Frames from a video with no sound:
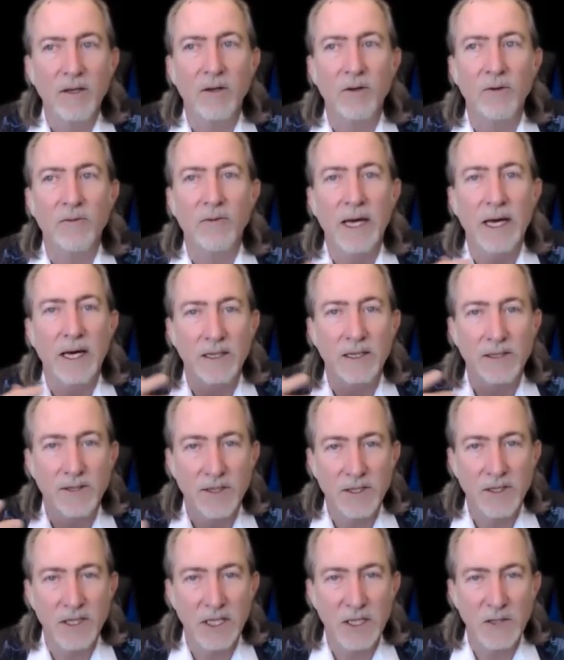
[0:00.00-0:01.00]
You've had a
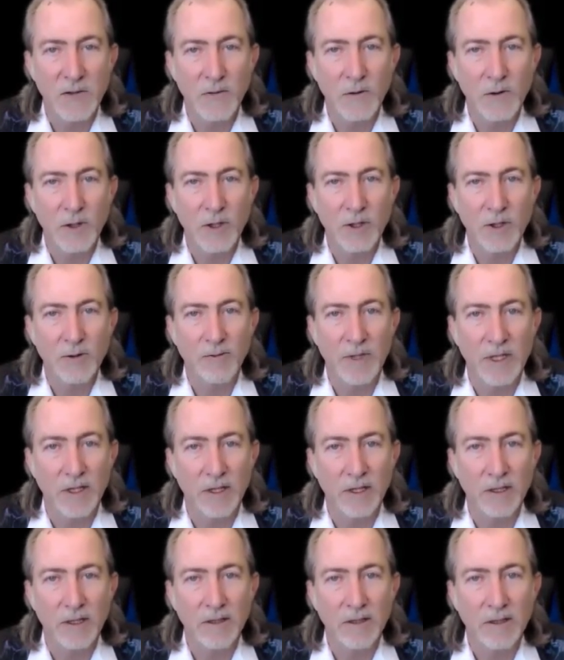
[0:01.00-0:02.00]
successful
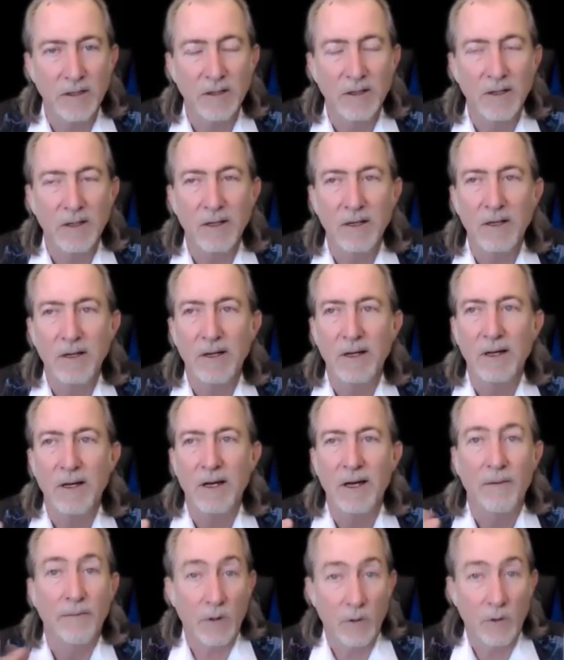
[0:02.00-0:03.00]
career.
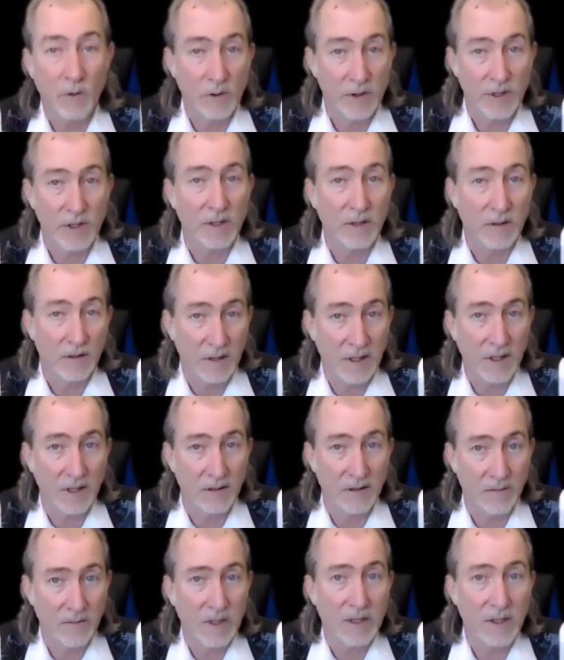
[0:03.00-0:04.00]
Of course, in
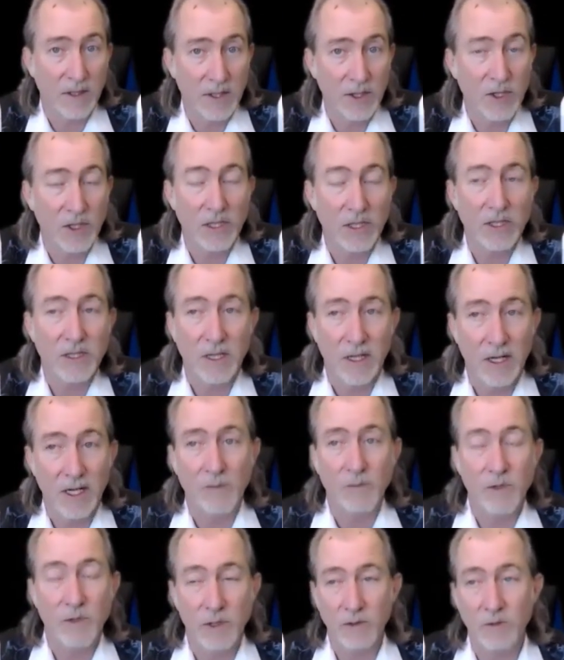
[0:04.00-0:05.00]
indigenous
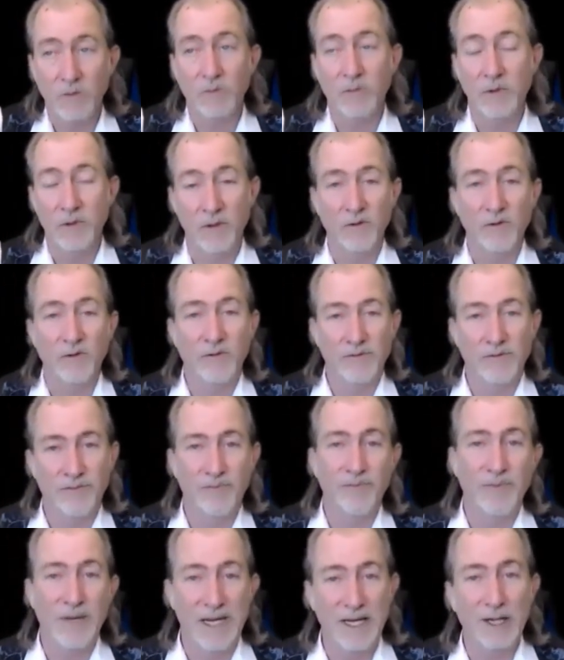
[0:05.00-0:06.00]
times, you've
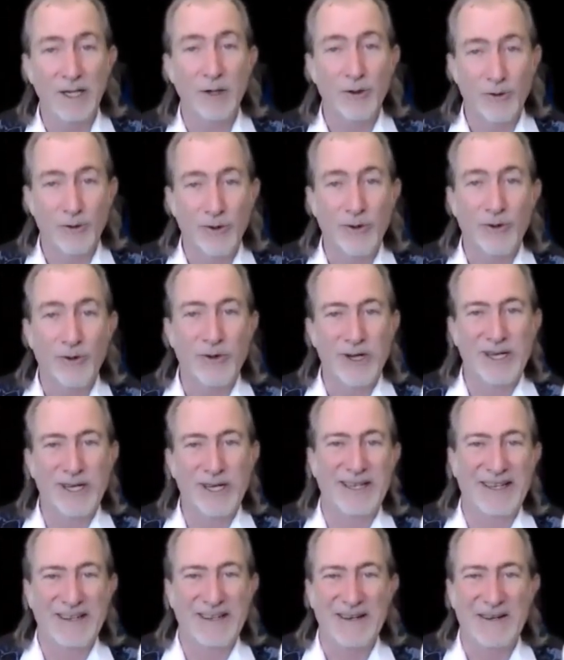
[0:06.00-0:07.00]
made it through,
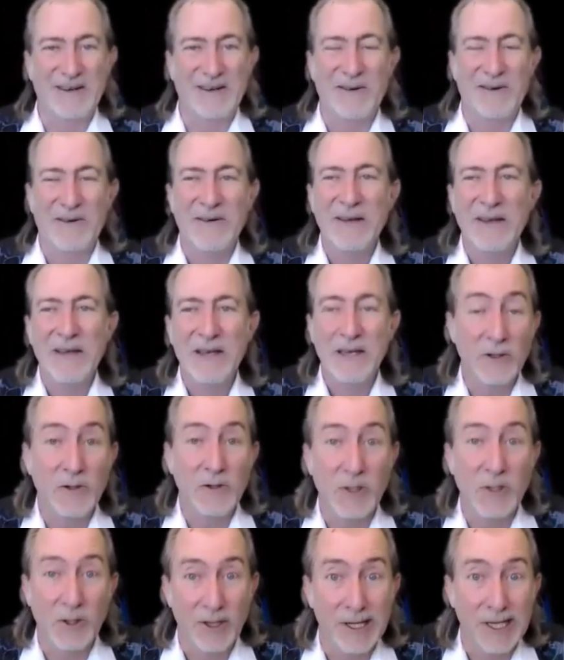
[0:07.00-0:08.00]
you know, you're
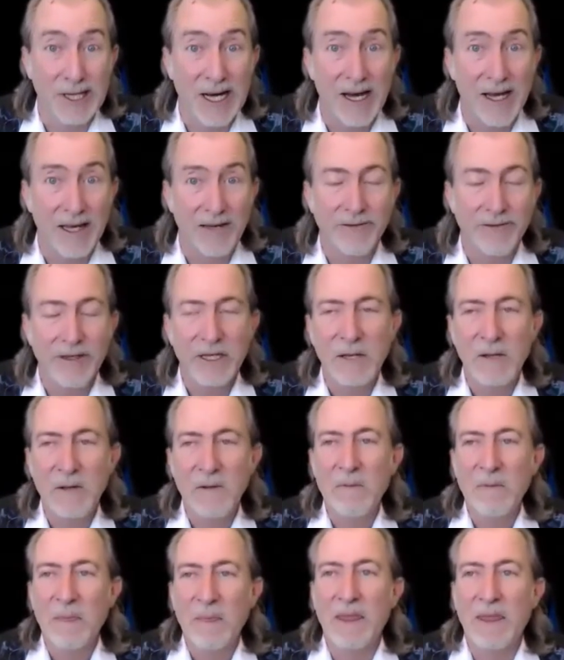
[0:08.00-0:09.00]
still alive.
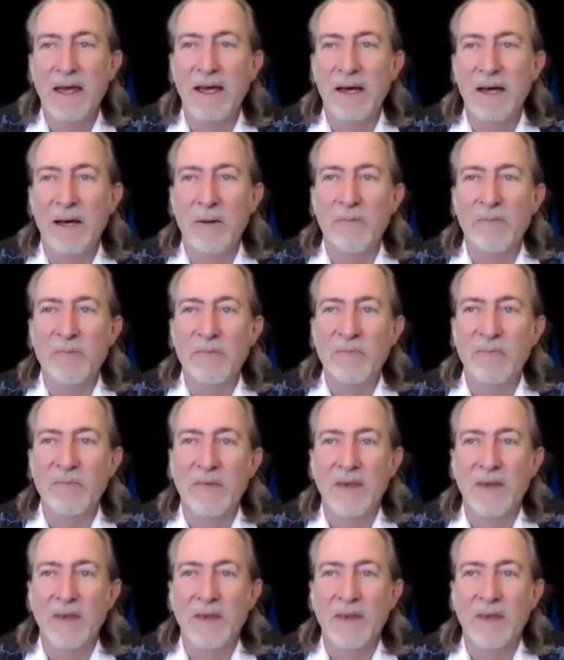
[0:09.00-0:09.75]
And